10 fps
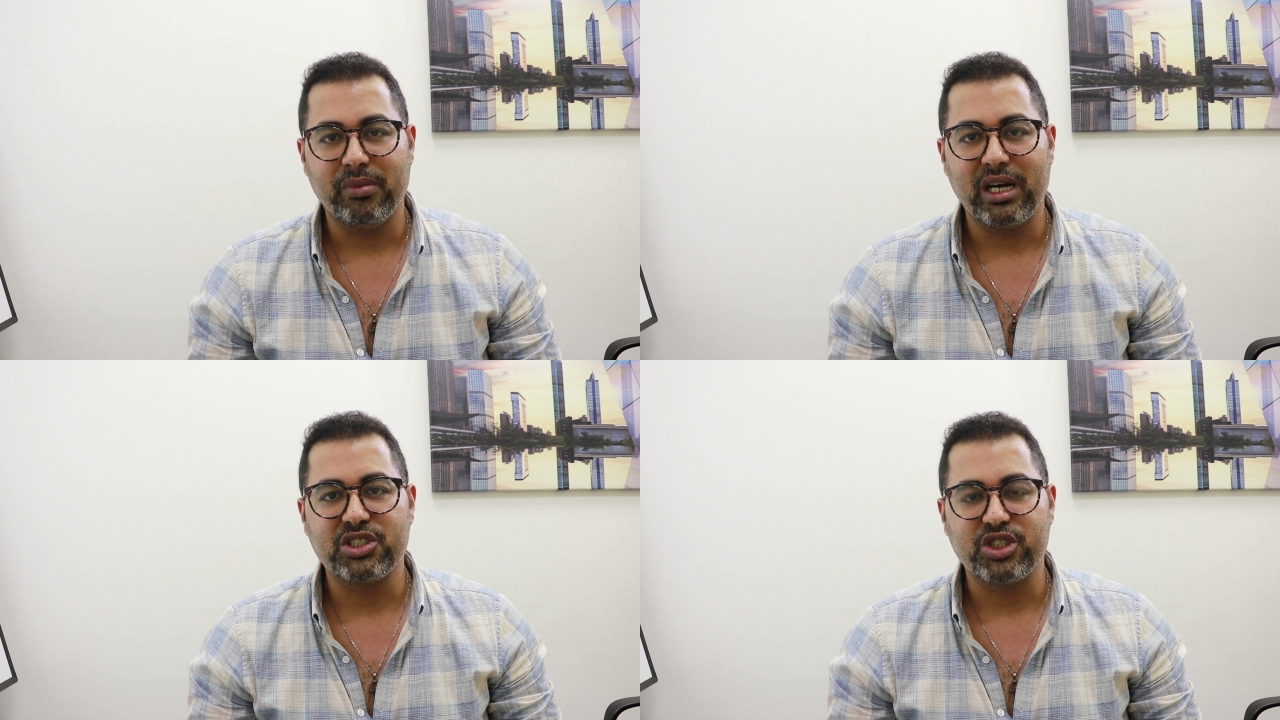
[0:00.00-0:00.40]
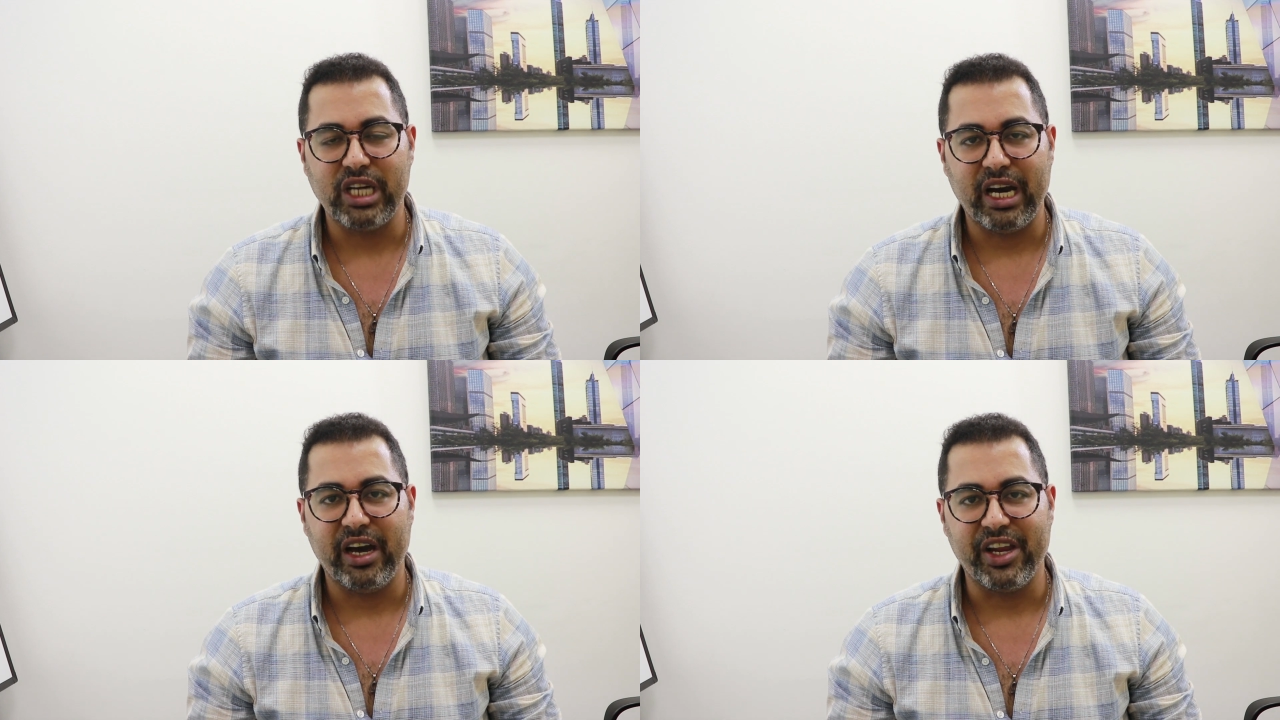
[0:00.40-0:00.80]
much
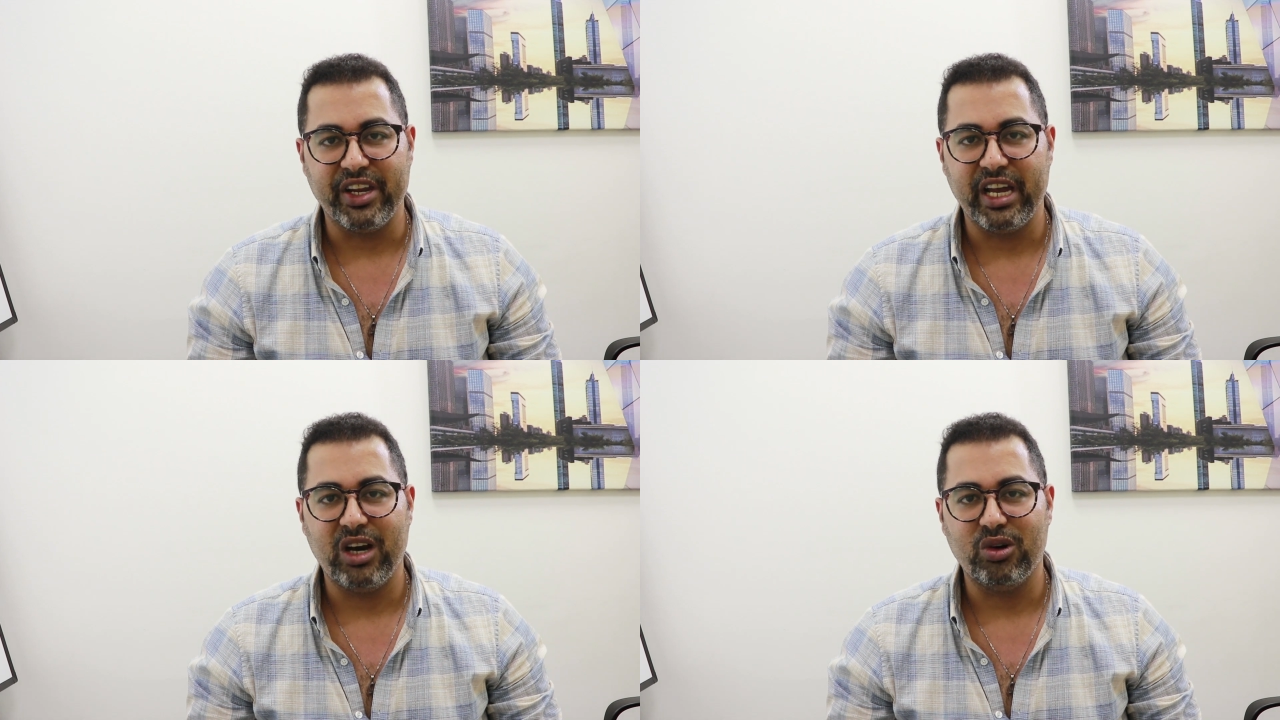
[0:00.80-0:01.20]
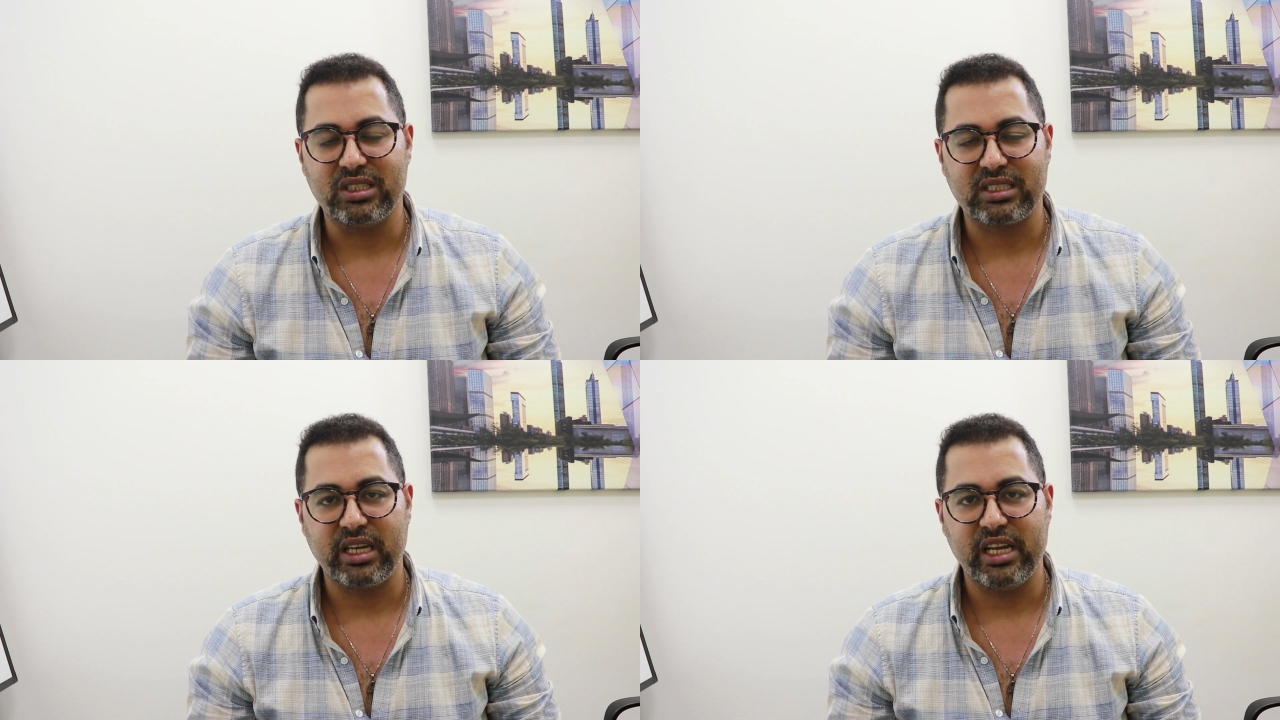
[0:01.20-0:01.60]
high now.
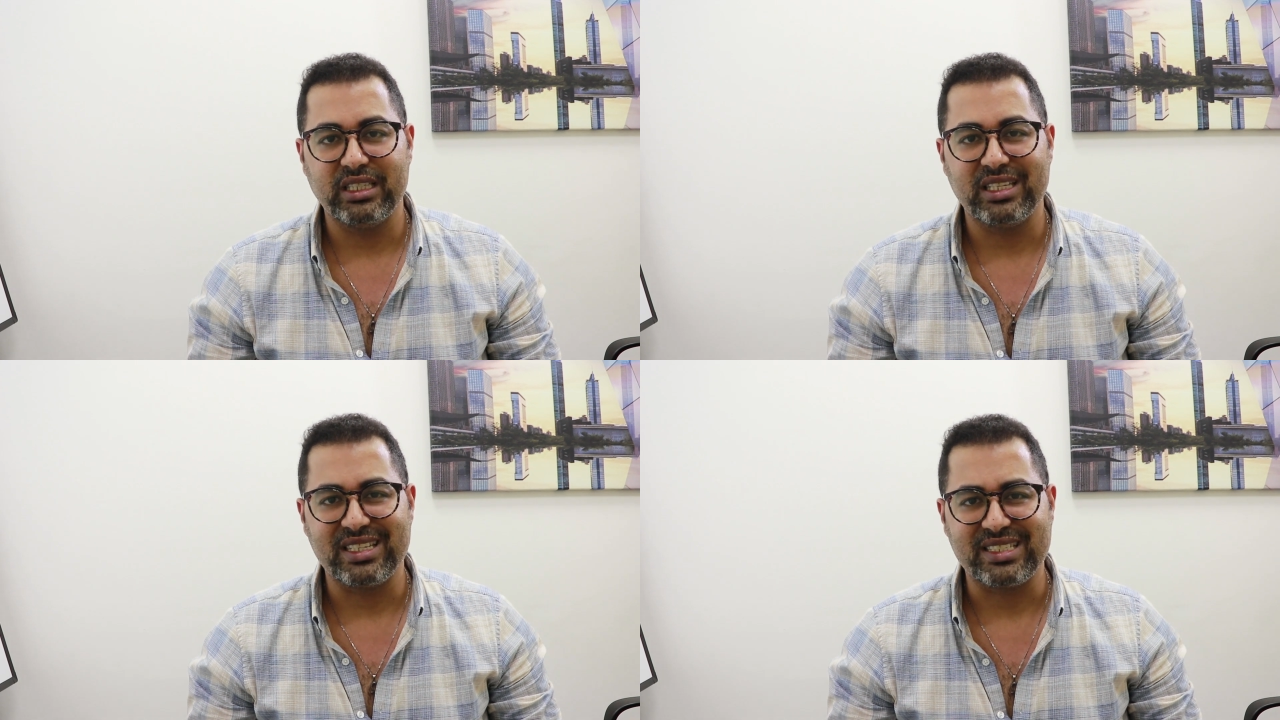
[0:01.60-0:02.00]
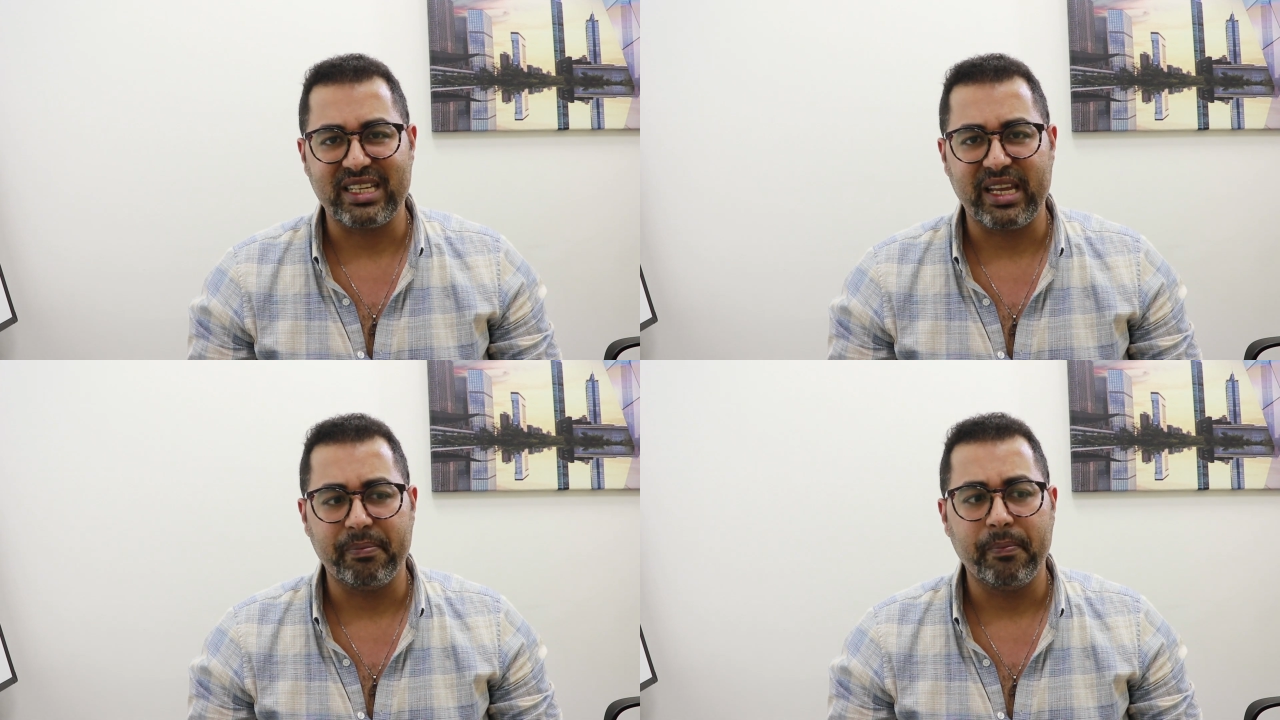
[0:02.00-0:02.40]
It's kind of the
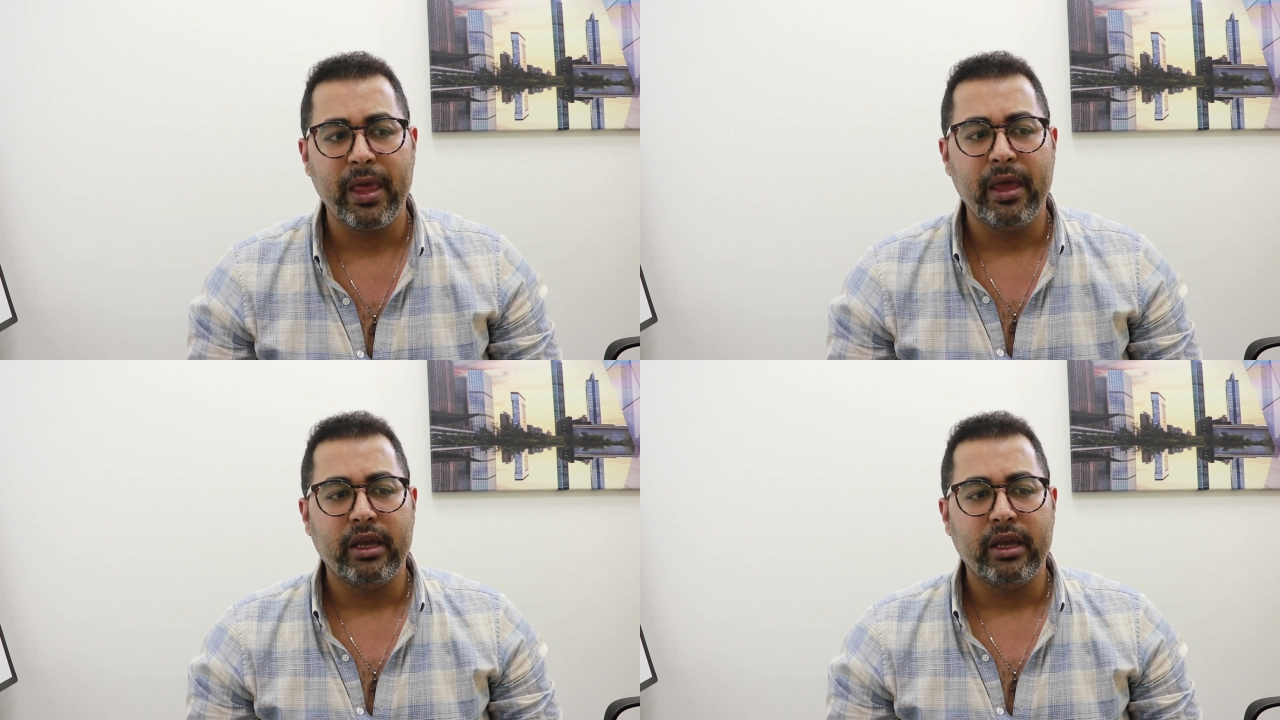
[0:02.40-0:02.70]
same.